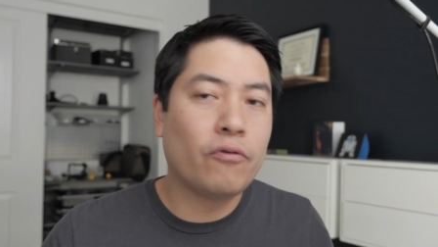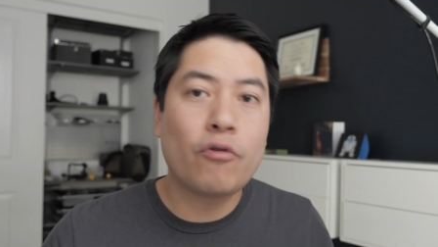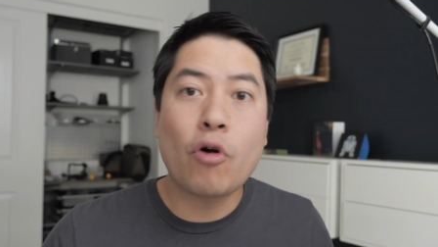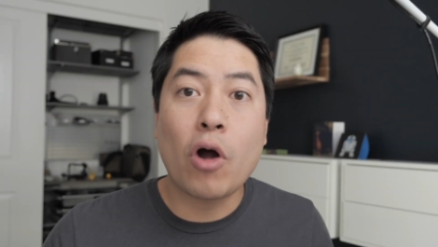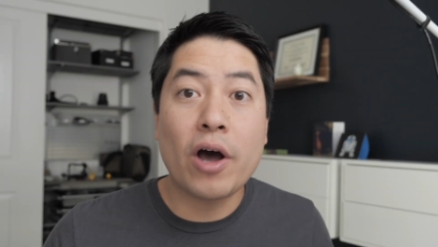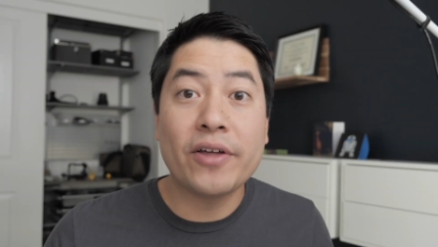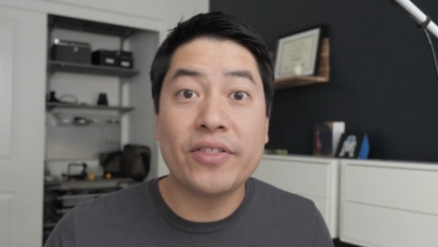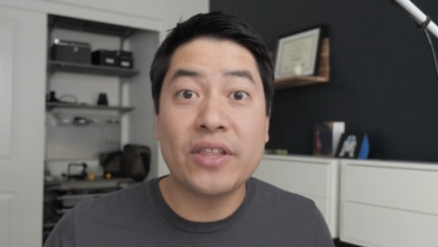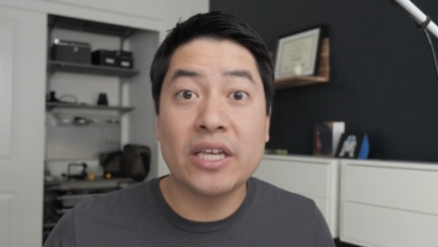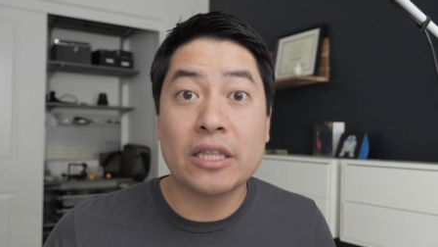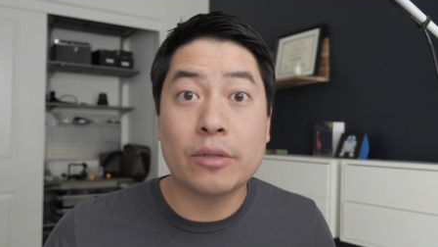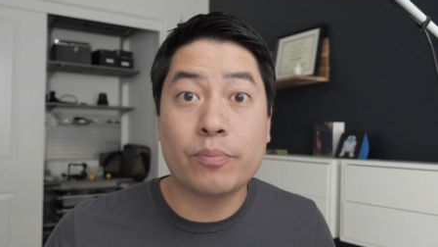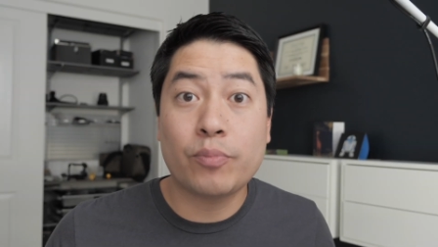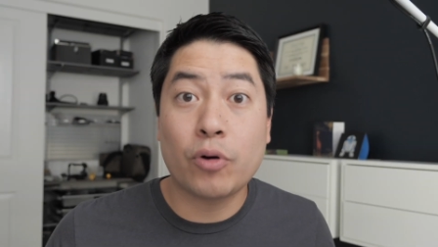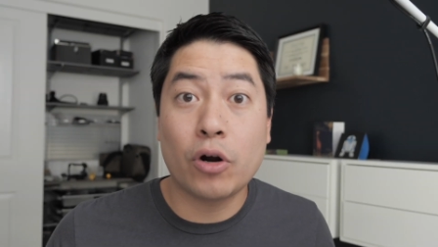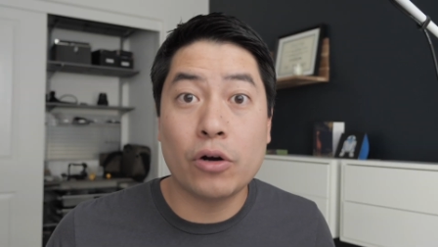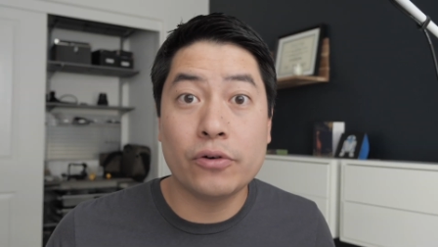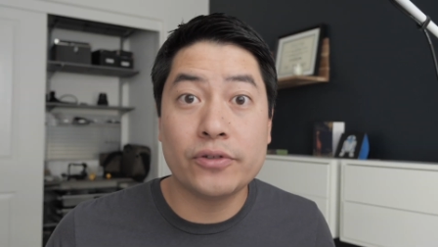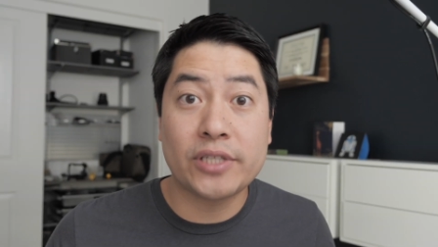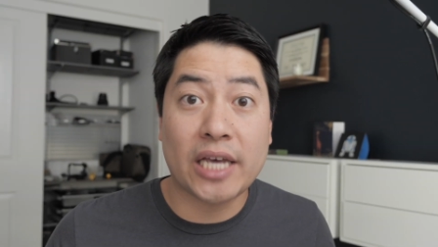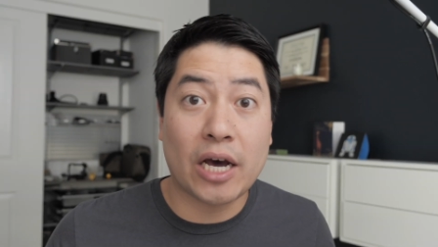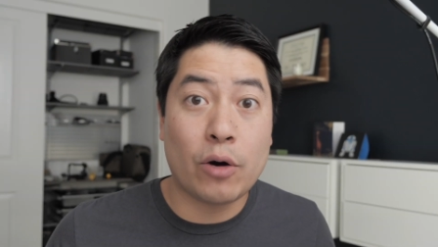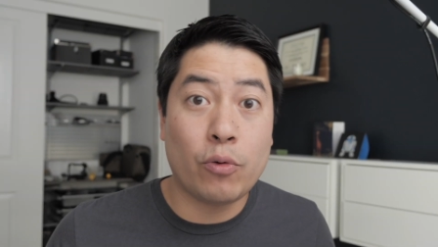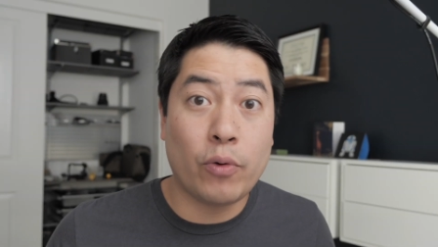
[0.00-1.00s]
Overall, I think the
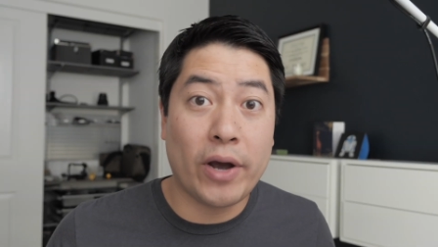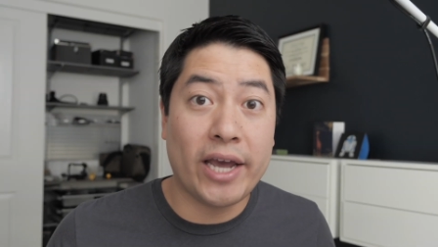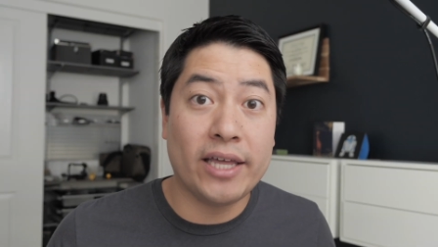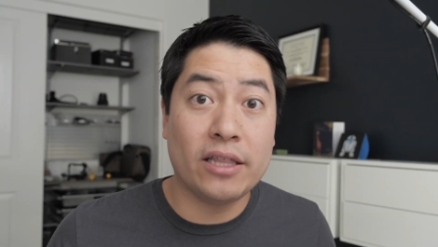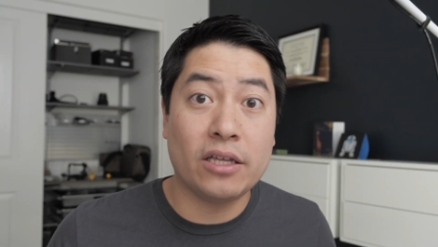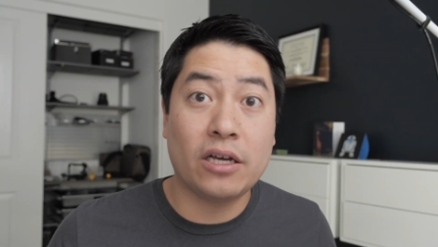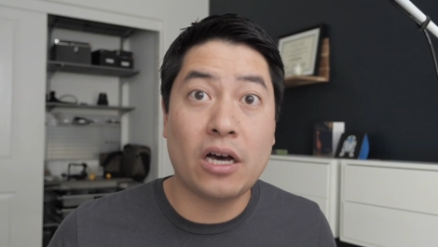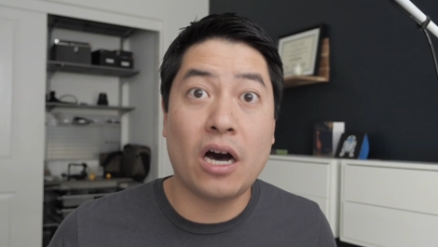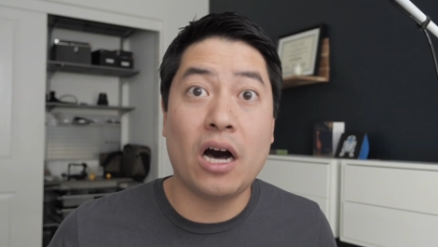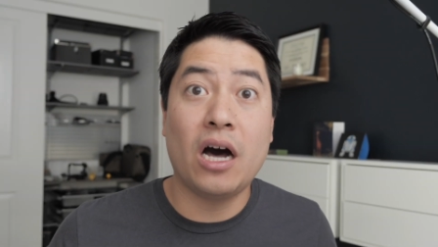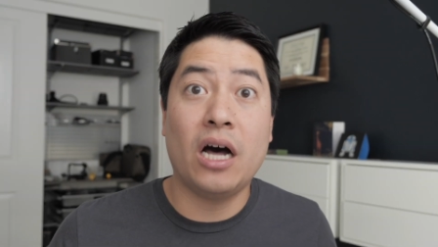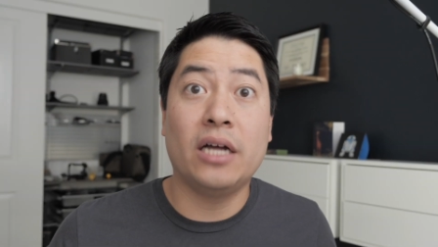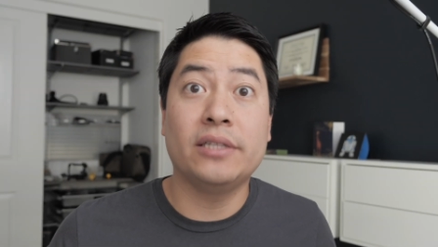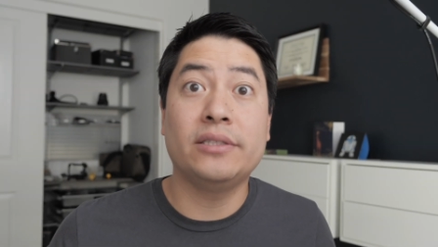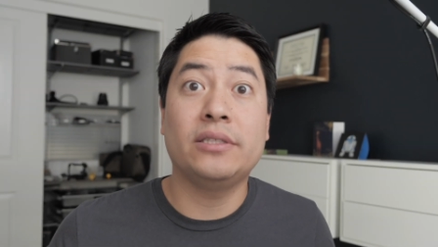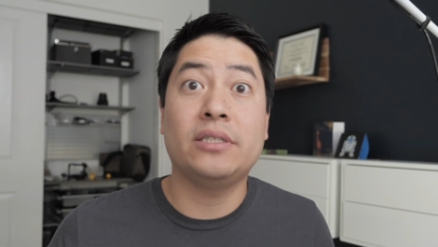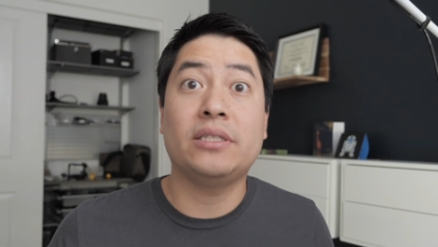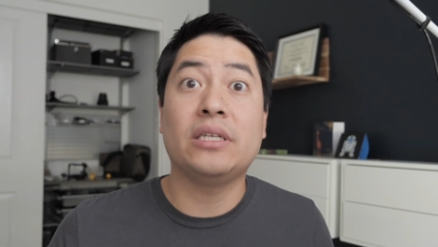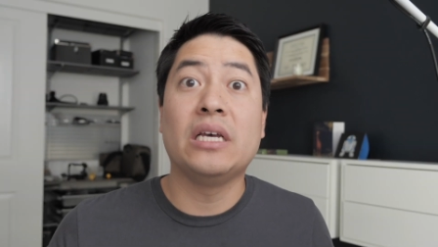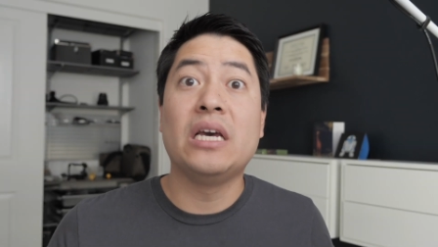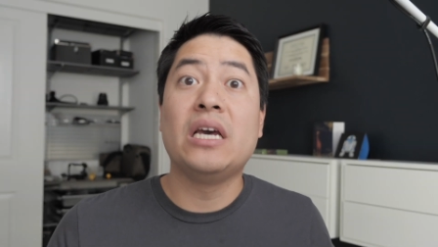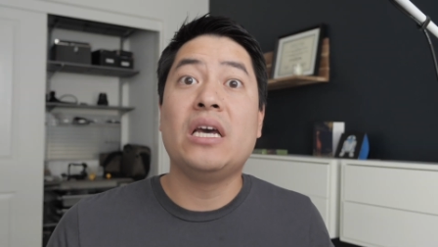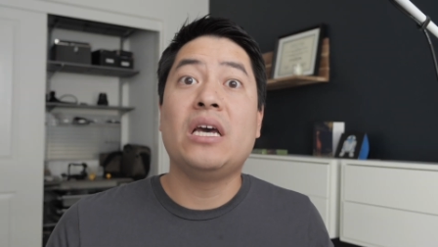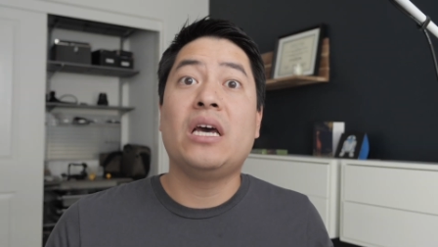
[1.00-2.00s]
pros outweigh the
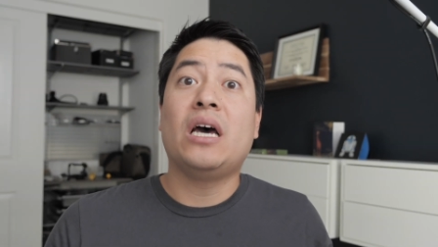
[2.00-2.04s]
cons.